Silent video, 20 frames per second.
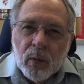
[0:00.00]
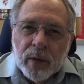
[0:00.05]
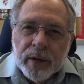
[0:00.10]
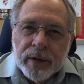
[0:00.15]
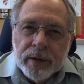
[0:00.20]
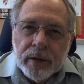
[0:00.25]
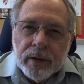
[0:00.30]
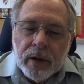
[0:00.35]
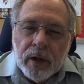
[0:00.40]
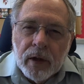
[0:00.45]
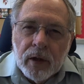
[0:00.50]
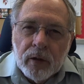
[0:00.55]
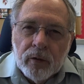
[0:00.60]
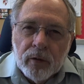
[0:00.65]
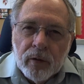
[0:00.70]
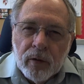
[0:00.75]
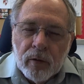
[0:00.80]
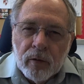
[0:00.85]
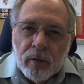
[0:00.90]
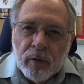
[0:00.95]
we
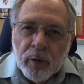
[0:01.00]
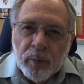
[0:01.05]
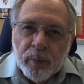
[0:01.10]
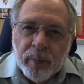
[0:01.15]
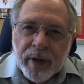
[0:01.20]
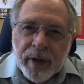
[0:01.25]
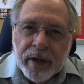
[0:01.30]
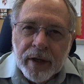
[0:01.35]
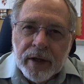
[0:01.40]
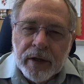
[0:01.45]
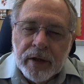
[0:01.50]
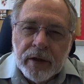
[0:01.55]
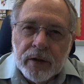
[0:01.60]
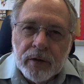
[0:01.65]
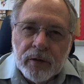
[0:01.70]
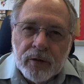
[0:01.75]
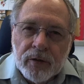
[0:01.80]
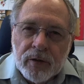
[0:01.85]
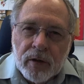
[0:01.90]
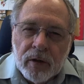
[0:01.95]
turned the
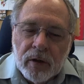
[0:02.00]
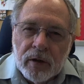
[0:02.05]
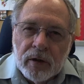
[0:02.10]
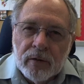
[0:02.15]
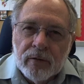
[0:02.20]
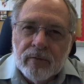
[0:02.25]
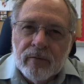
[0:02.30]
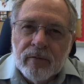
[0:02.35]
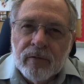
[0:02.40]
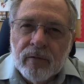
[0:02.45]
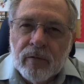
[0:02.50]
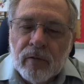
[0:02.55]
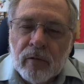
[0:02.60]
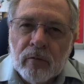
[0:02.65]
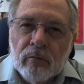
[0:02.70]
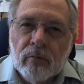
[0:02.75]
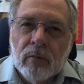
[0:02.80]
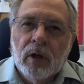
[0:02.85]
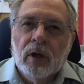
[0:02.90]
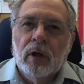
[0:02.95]
page kind of
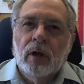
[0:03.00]
from